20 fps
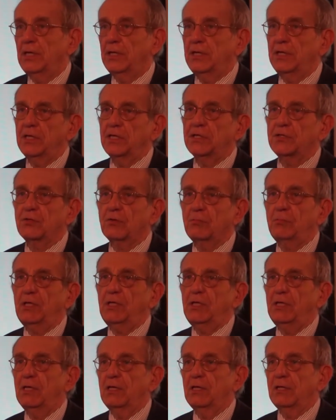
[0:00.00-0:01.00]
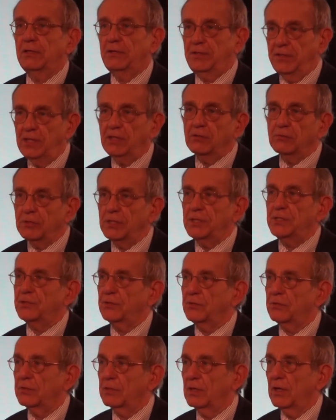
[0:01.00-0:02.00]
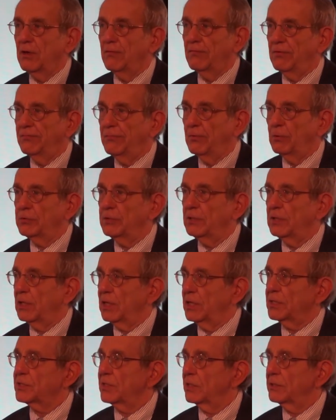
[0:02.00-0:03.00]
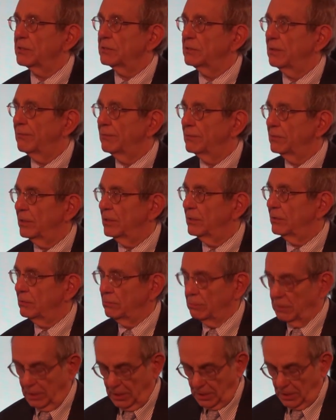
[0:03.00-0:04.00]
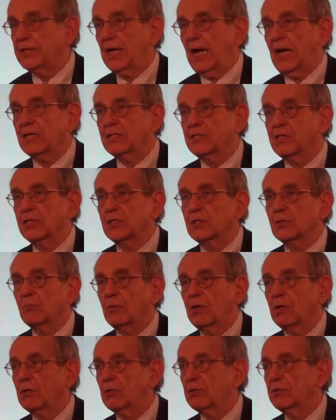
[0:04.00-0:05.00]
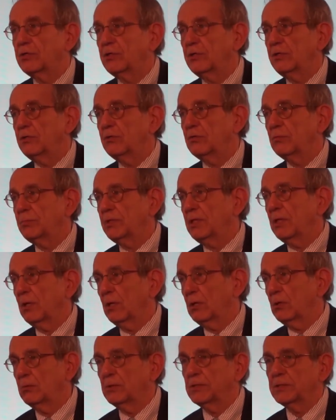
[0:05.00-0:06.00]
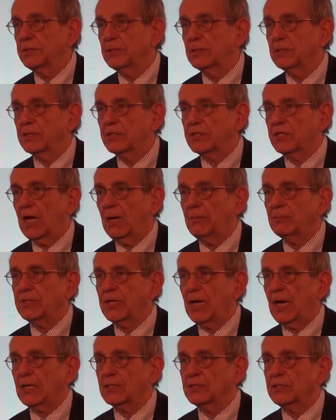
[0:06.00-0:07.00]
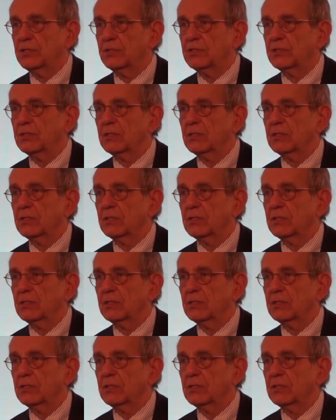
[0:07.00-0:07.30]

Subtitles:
It is, to me, the reason for voting yes at the referendum. Taxes will continue to be lowered. Some tax